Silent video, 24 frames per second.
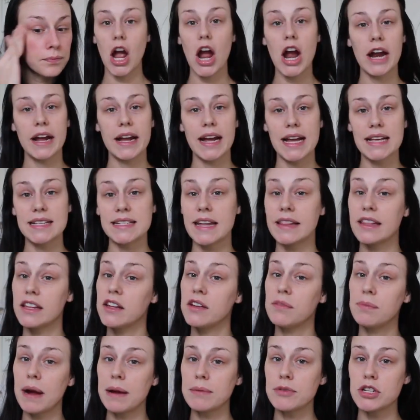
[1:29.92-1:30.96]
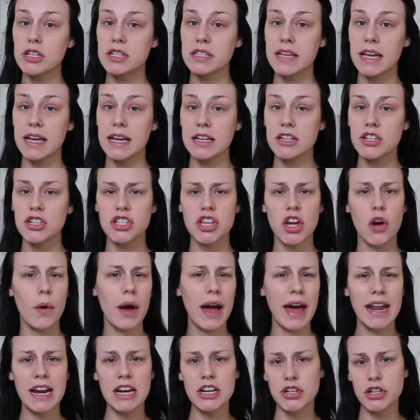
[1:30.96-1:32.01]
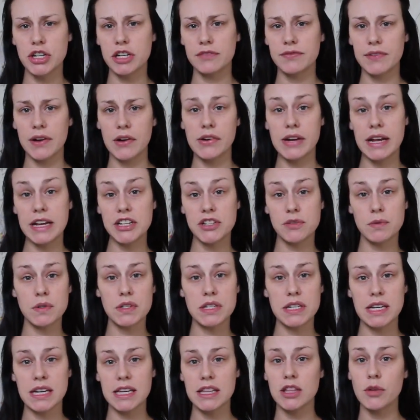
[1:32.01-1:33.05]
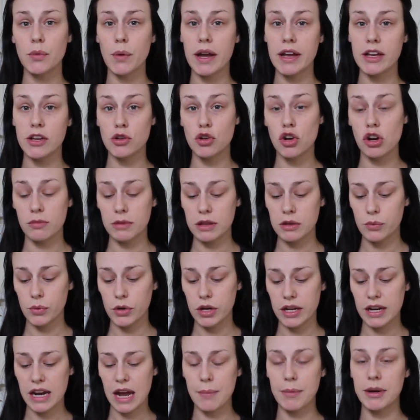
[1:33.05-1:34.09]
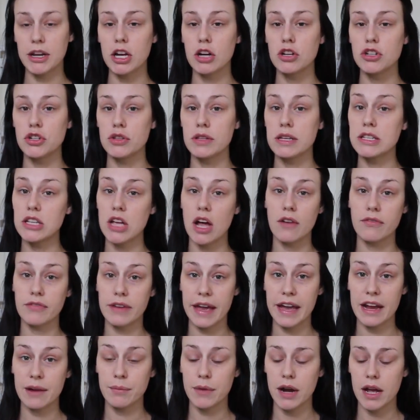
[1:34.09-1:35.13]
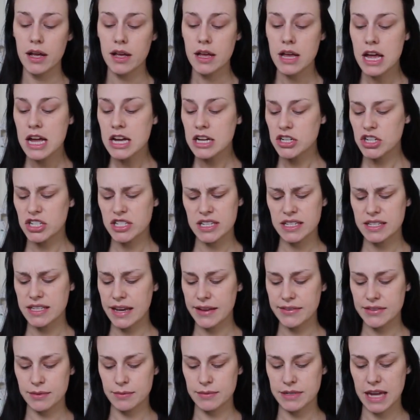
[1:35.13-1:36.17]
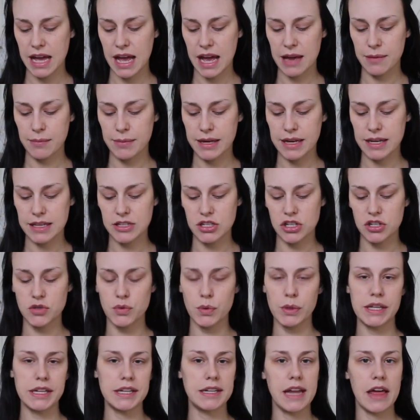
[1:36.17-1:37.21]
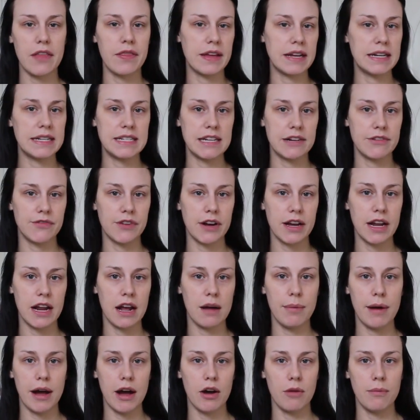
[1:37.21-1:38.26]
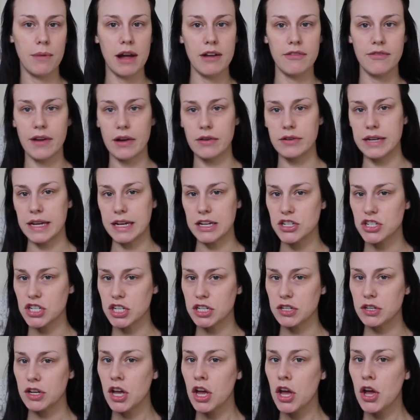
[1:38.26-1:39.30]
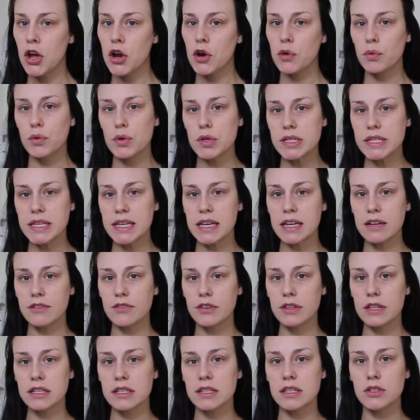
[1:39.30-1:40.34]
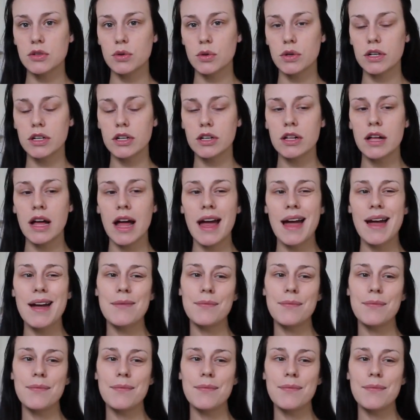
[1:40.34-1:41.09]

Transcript: Alright guys, now that you primed your skin, just go ahead and do your foundation routine the way you normally would. I'm going to go do this off camera just to save some time because there's really nothing different about my foundation routine for this tutorial.